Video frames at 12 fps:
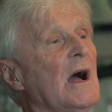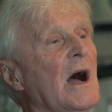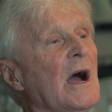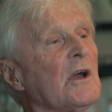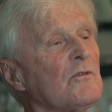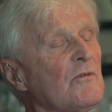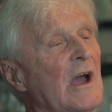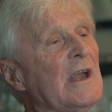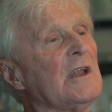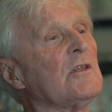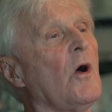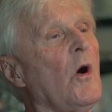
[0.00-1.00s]
I ran
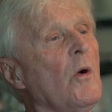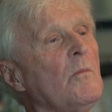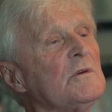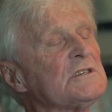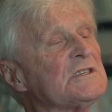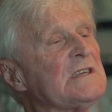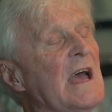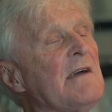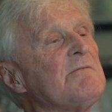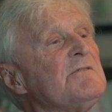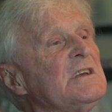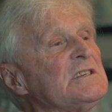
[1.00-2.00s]
it almost
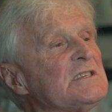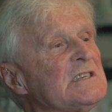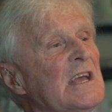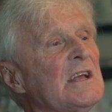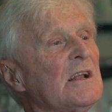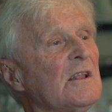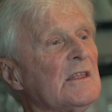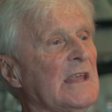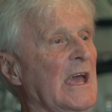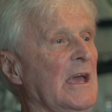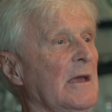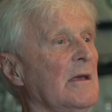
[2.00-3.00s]
every single
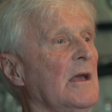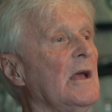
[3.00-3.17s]
day.